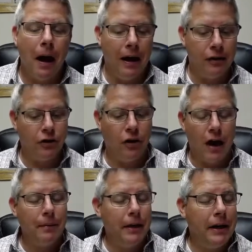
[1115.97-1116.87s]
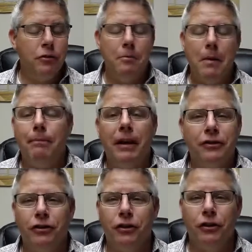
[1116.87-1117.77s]
So I'm going to give you my best
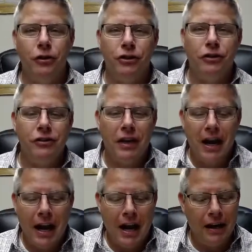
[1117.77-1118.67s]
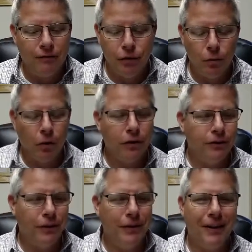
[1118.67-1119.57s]
conclusions. And if you work
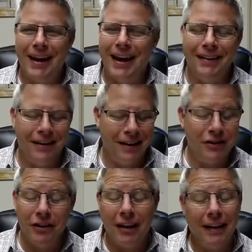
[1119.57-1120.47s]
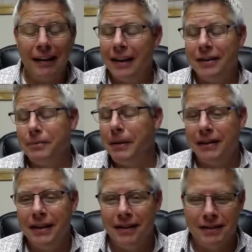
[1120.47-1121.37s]
through it and you're like, that doesn't make
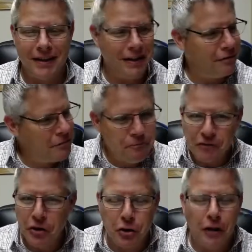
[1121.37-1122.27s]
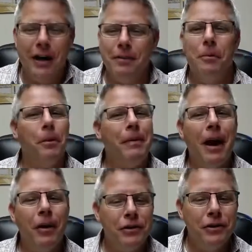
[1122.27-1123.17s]
sense, Steve, great, more
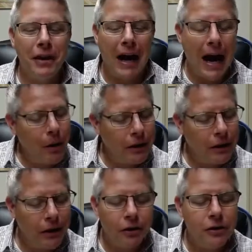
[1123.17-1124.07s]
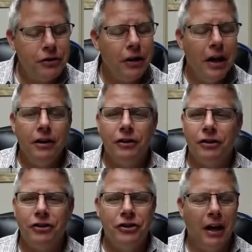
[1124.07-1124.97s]
power to you. I would encourage you to
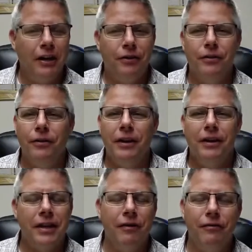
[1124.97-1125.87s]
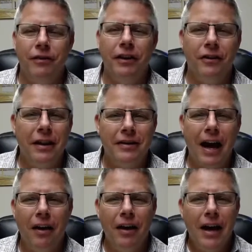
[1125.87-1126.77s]
study through this and figure this
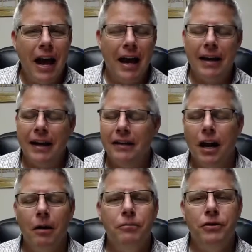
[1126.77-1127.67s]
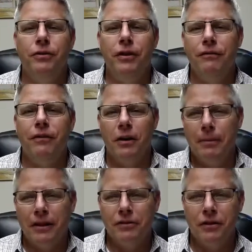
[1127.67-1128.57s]
out and come to the very
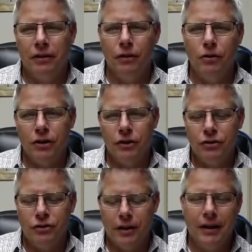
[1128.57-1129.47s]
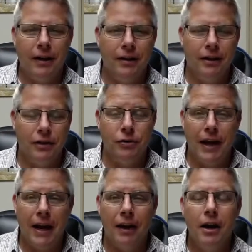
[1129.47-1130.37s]
best conclusion that you
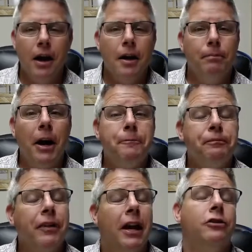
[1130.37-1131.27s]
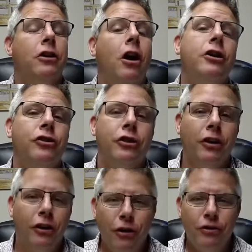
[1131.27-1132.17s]
can. But as long as your
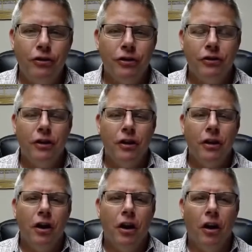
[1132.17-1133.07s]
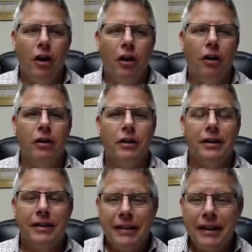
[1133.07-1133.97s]
conclusions are
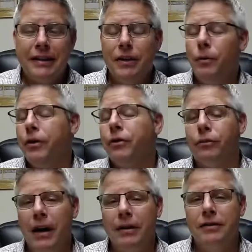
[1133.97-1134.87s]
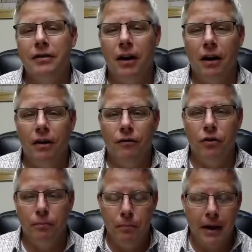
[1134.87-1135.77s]
consistent with the rest of the
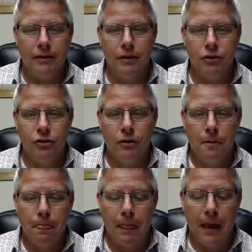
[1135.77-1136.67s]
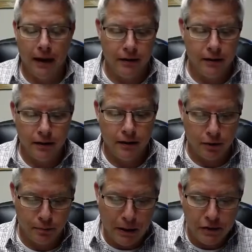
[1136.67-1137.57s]
message and
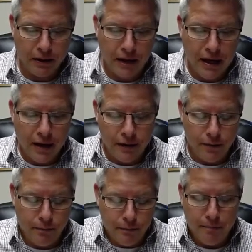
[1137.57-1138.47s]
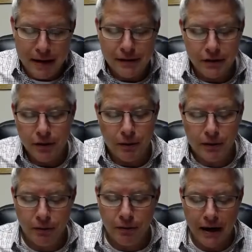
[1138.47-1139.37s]
especially the message that we
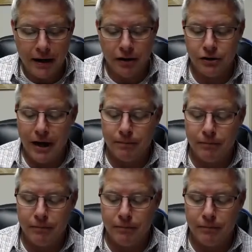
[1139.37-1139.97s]
see right here in chapter